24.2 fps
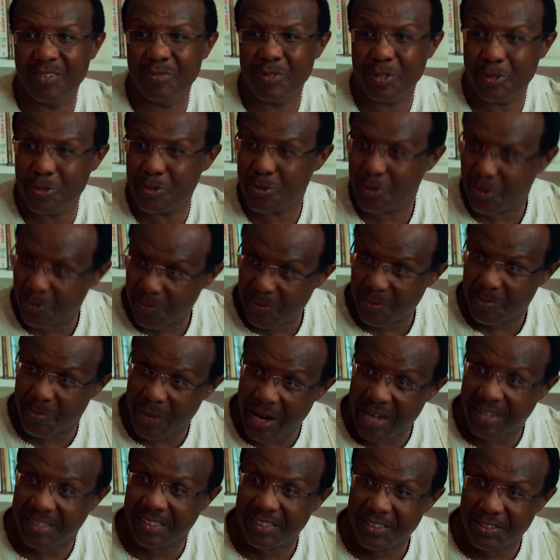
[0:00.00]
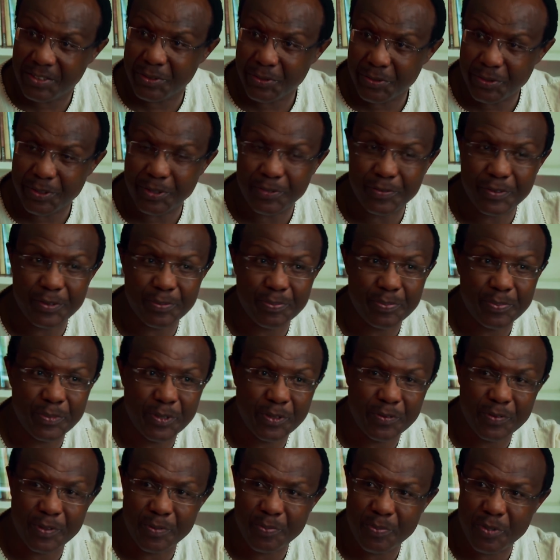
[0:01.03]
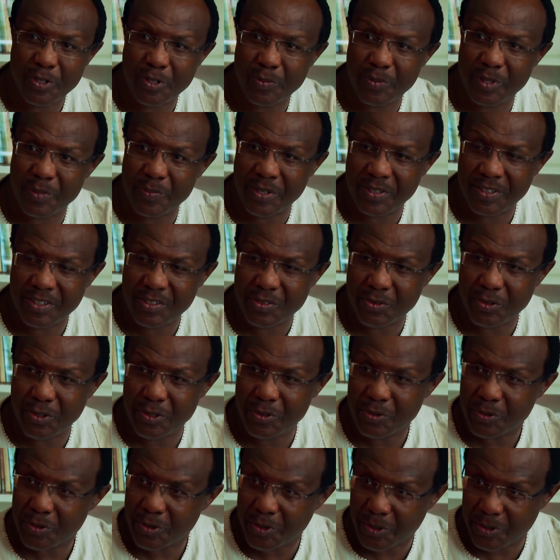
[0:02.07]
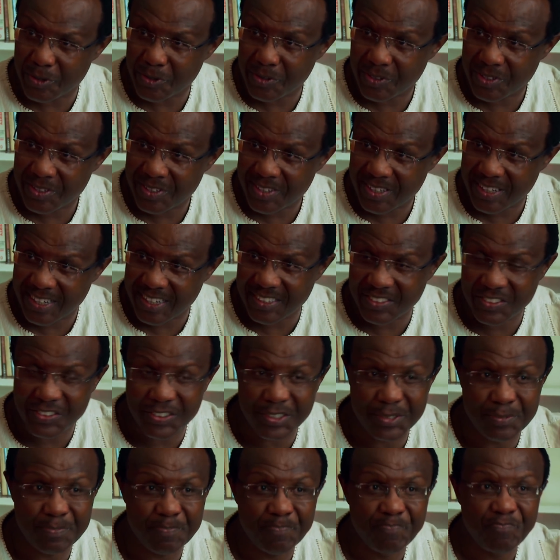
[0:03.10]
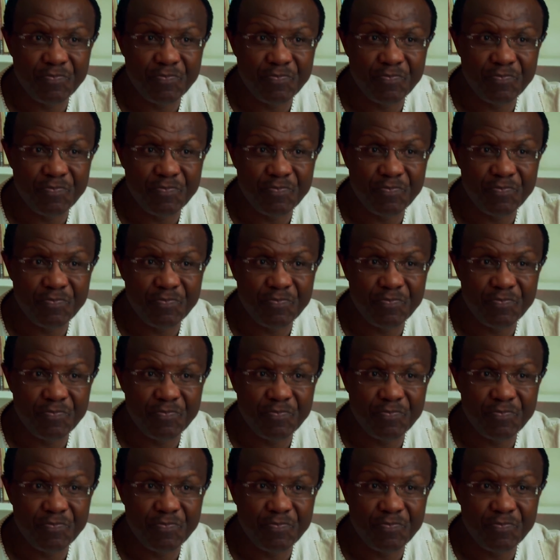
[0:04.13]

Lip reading: because of the magnitude of the problem that it's going to cause the country.